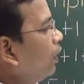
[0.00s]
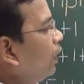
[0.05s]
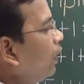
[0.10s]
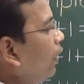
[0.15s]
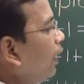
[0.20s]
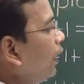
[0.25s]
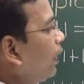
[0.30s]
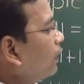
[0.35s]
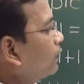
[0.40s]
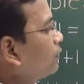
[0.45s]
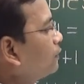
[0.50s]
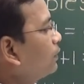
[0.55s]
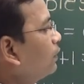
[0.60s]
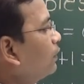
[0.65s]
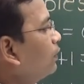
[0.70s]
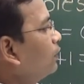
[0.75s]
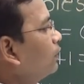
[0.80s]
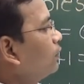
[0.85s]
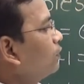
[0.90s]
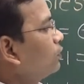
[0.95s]
X
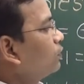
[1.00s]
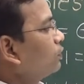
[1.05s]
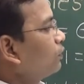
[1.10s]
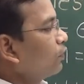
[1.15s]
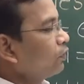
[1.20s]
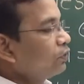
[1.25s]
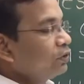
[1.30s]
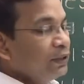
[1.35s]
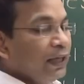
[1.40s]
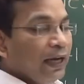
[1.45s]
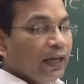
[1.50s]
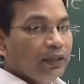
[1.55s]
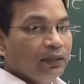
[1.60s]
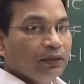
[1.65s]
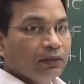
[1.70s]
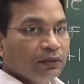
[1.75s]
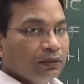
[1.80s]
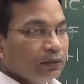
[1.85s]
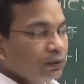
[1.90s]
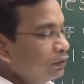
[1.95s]
is for
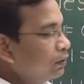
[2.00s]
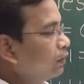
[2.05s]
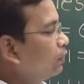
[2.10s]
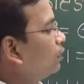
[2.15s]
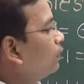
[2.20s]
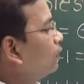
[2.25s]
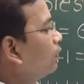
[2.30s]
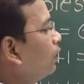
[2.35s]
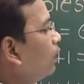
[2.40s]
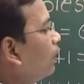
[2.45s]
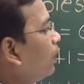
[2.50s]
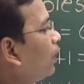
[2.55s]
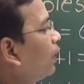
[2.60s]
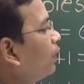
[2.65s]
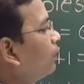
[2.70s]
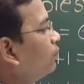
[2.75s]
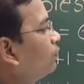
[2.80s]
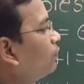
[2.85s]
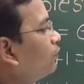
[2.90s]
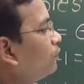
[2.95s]
10,
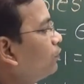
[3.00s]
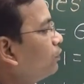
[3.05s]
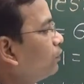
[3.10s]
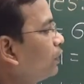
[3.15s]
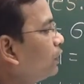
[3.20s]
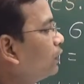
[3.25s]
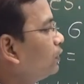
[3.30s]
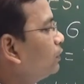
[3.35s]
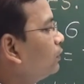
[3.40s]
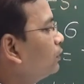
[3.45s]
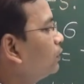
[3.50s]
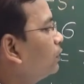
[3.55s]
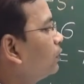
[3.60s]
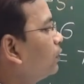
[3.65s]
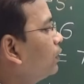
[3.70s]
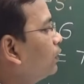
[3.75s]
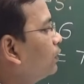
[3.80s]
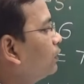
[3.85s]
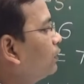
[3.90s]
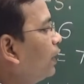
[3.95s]
I for 1,
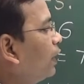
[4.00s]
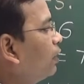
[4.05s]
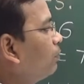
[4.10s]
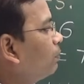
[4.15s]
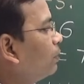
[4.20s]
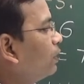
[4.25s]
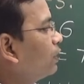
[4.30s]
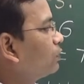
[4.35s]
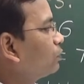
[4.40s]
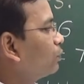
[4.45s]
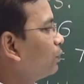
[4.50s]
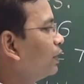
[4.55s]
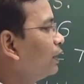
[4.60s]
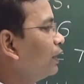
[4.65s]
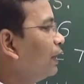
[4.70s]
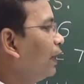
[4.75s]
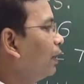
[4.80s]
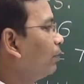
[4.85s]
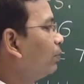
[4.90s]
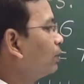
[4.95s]
10 plus 1
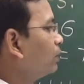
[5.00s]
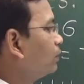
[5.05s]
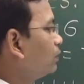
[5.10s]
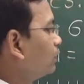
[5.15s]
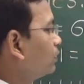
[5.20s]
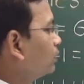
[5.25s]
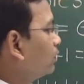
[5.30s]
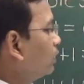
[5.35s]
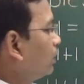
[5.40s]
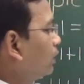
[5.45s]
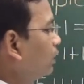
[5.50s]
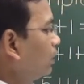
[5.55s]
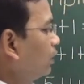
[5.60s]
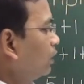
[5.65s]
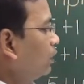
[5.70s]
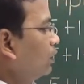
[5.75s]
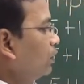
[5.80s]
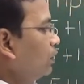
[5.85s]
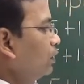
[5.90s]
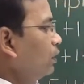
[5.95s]
11,
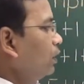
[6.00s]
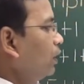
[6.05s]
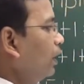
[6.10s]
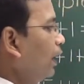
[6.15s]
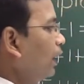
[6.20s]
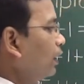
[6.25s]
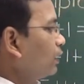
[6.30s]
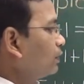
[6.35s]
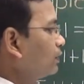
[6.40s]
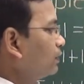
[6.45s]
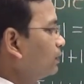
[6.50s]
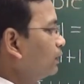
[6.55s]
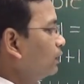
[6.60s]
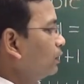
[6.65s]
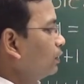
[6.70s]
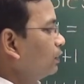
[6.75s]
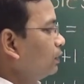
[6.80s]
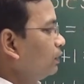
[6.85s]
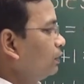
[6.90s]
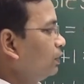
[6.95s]
X
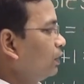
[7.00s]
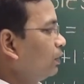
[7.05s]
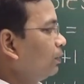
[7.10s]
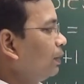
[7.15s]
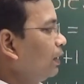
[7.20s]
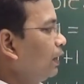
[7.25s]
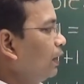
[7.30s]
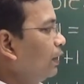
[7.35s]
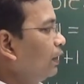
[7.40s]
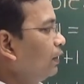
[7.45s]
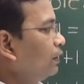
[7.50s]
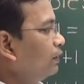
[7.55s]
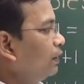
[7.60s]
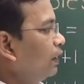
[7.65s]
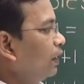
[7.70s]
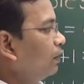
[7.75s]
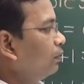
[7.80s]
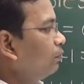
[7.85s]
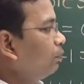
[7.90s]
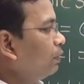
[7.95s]
double I,
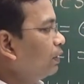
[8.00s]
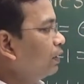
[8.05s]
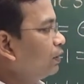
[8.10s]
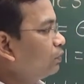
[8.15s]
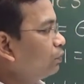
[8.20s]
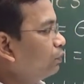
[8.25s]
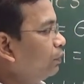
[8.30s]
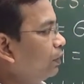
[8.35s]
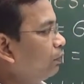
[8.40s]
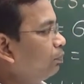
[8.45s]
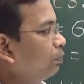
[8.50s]
10 plus 1